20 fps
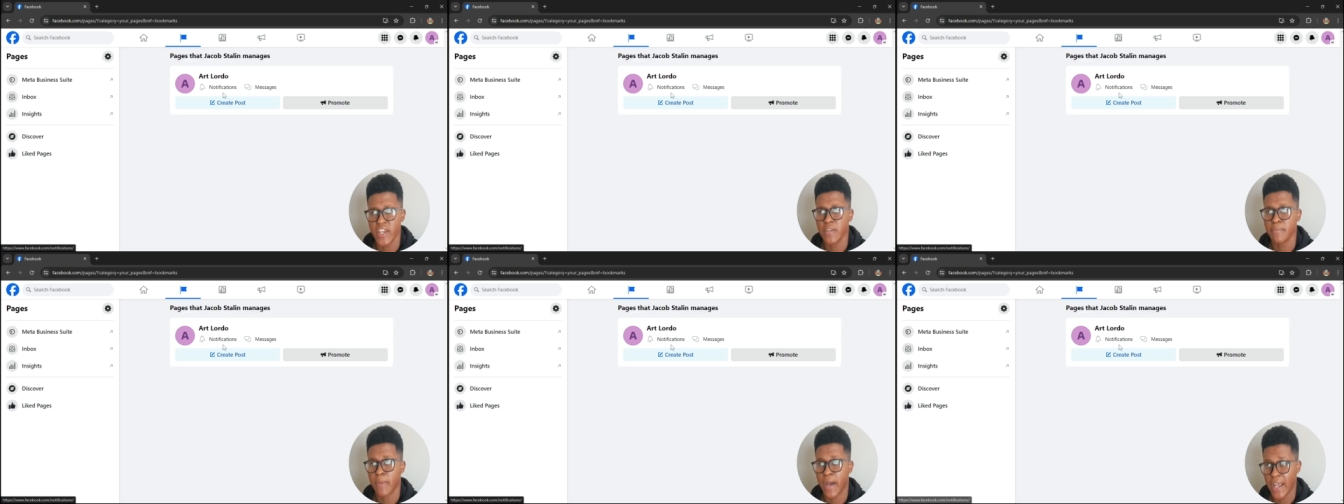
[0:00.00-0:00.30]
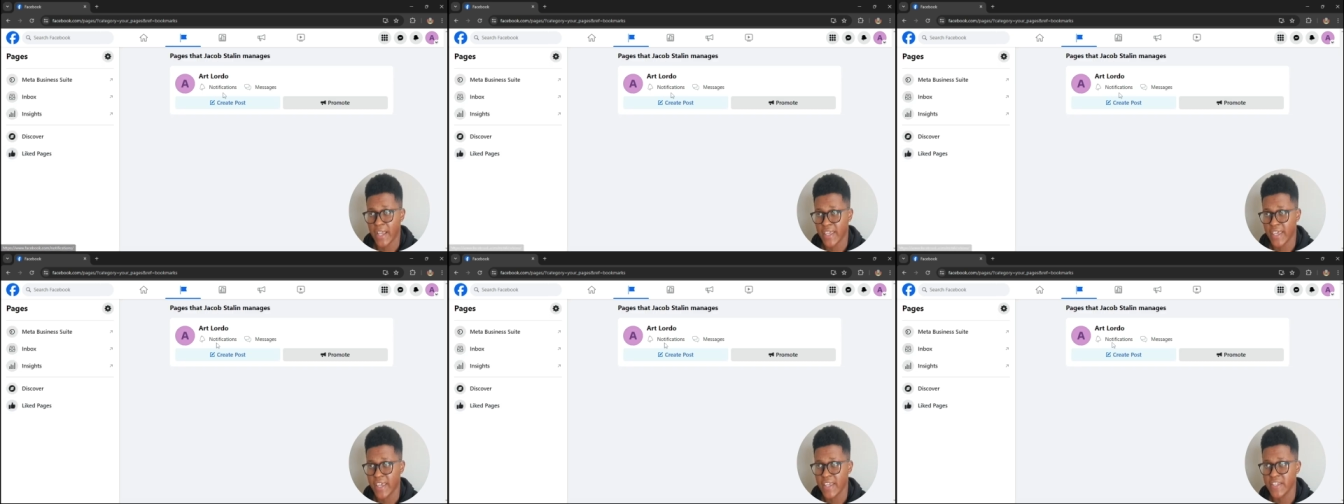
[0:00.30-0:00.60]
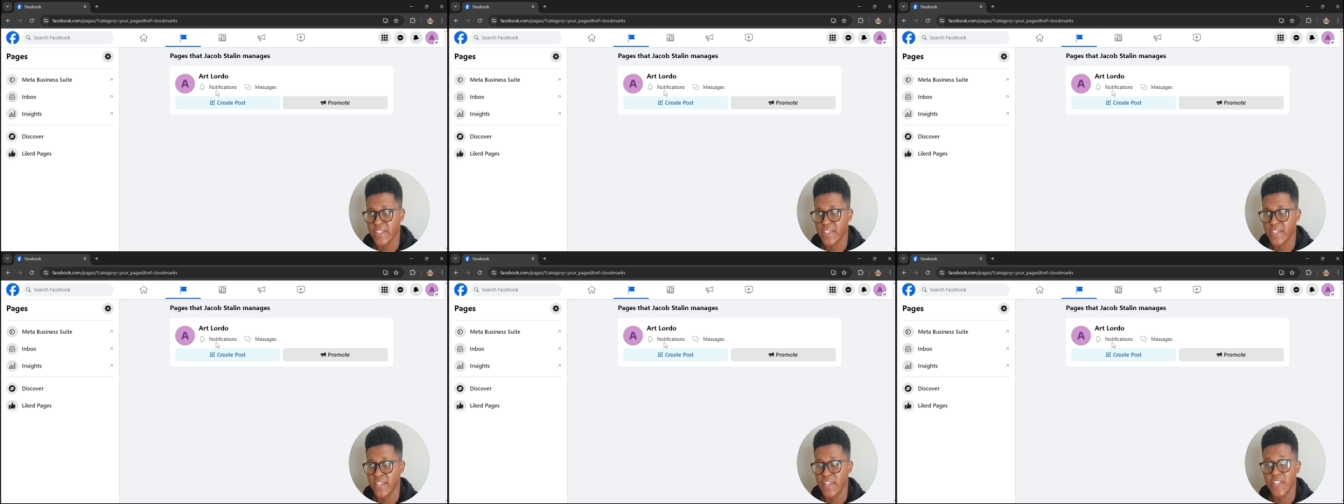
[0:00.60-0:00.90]
and in my
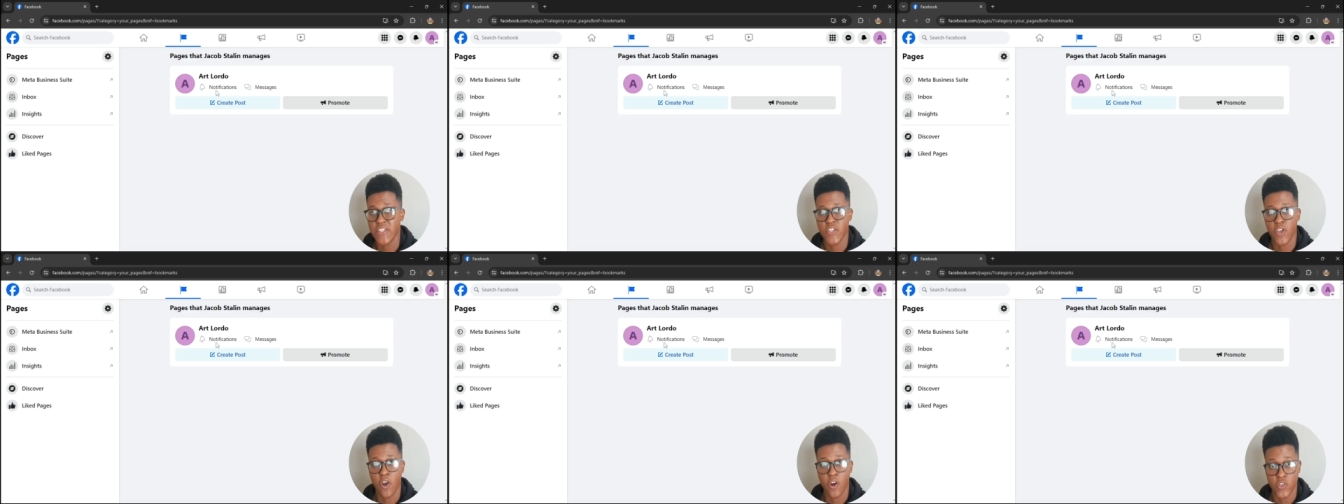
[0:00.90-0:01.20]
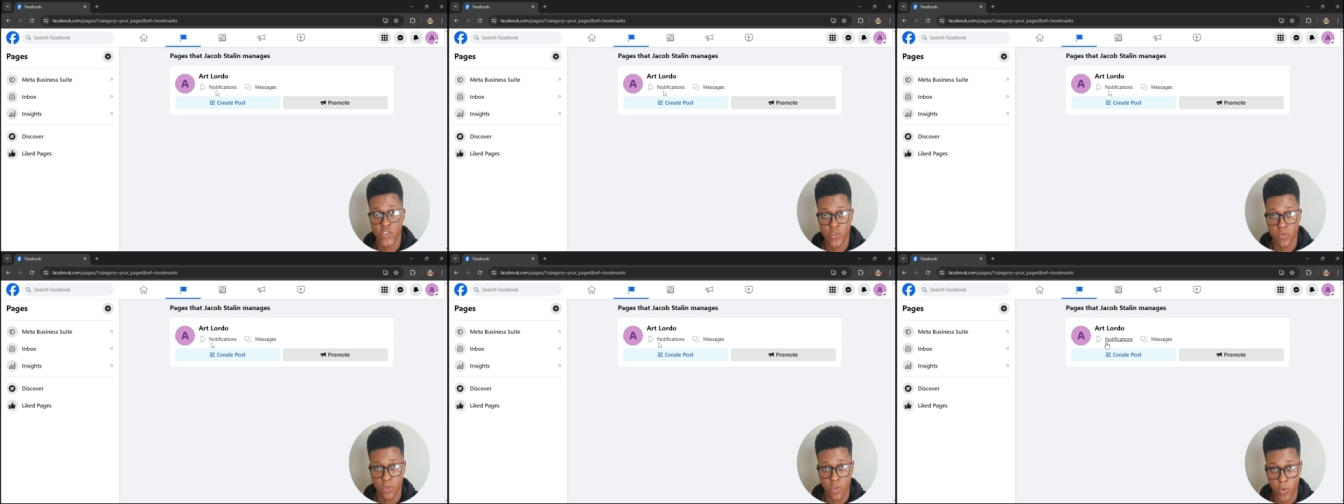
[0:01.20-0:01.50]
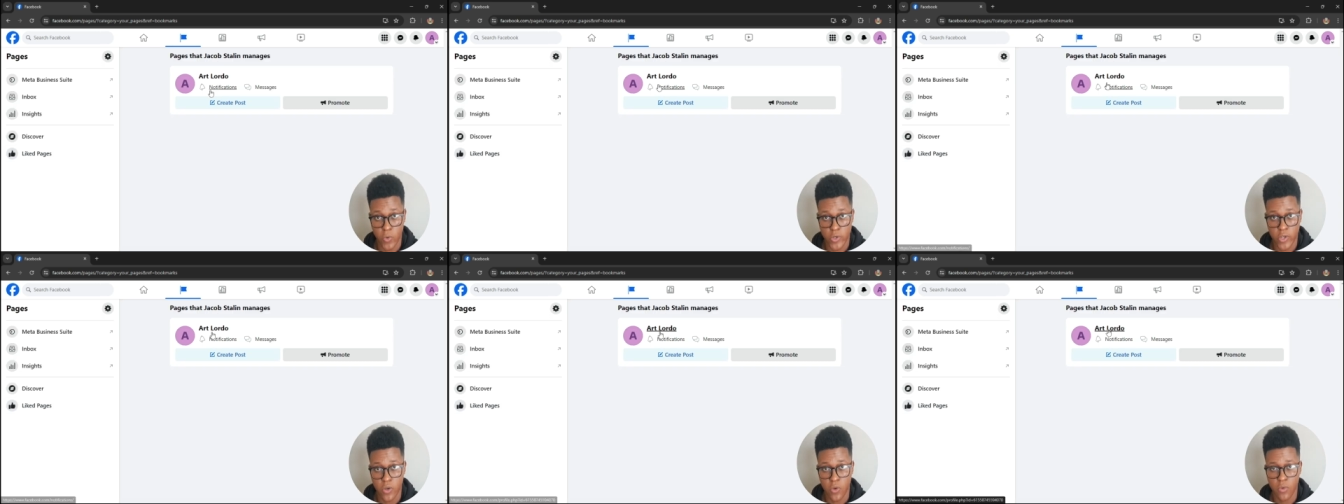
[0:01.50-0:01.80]
case, it's
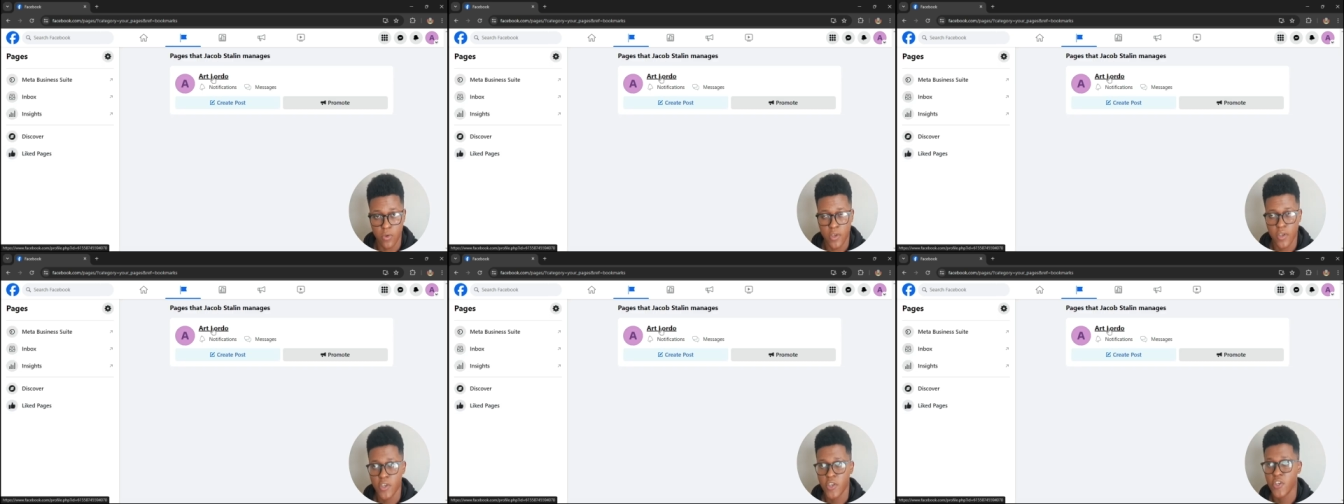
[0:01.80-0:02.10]
Artslodo.